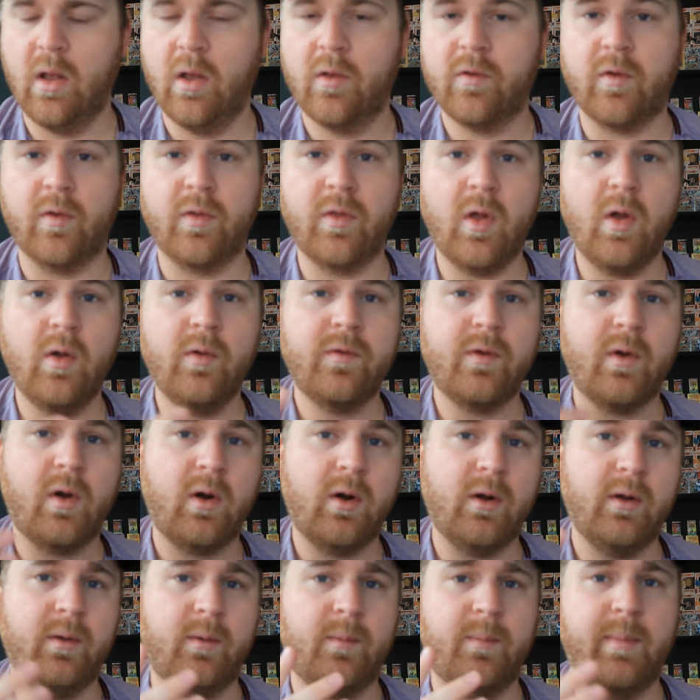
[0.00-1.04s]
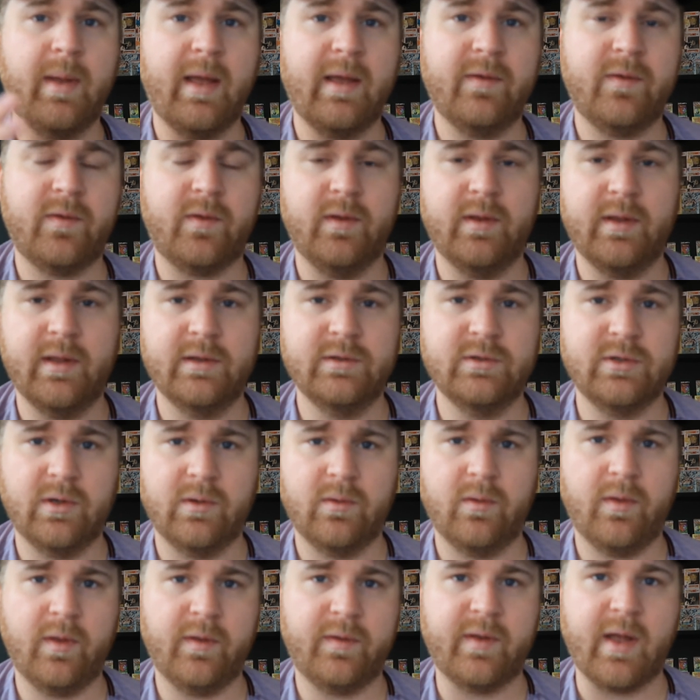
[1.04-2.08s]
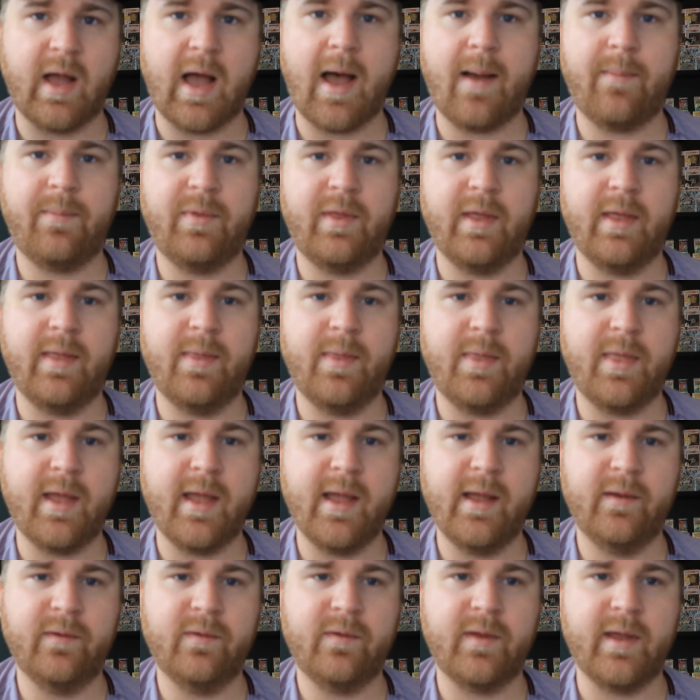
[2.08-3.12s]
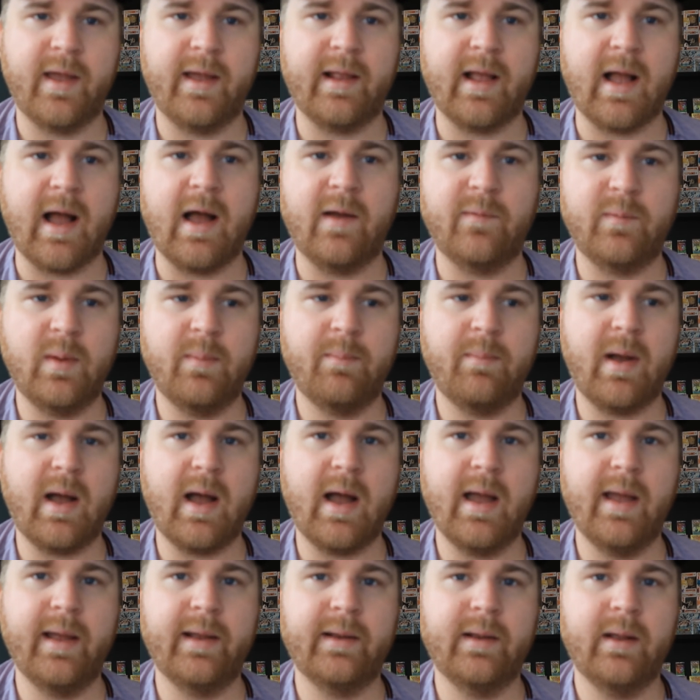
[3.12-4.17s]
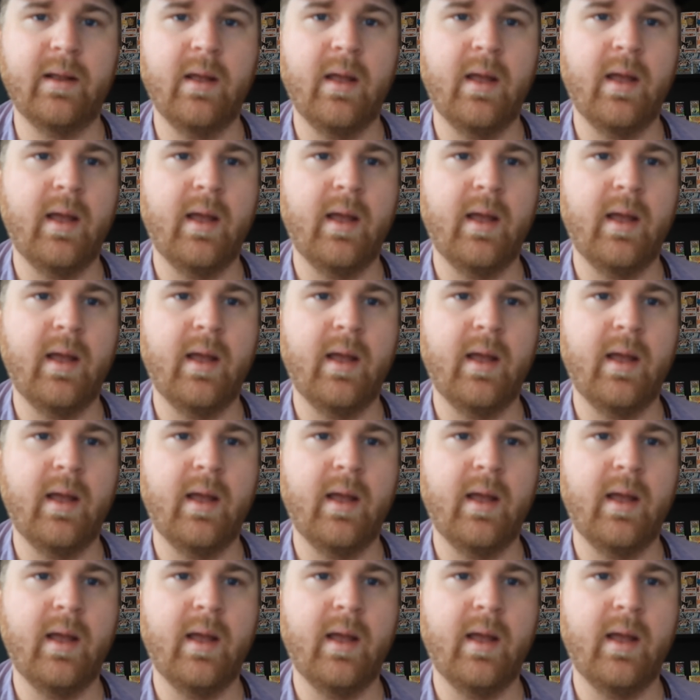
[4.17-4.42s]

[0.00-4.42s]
So those are basically in general the top 10 things that I've been buying.